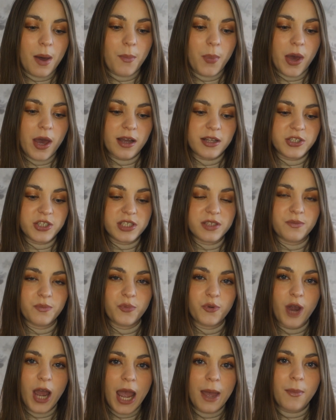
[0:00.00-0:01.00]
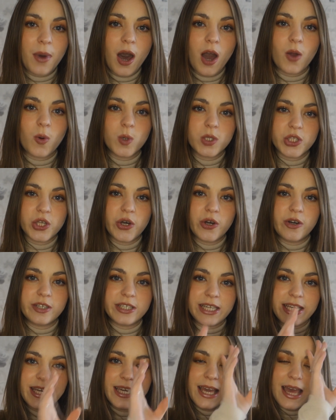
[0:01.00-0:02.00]
I purchased from Primark was a
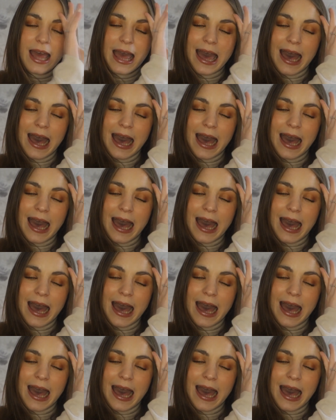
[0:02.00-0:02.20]
hoodie.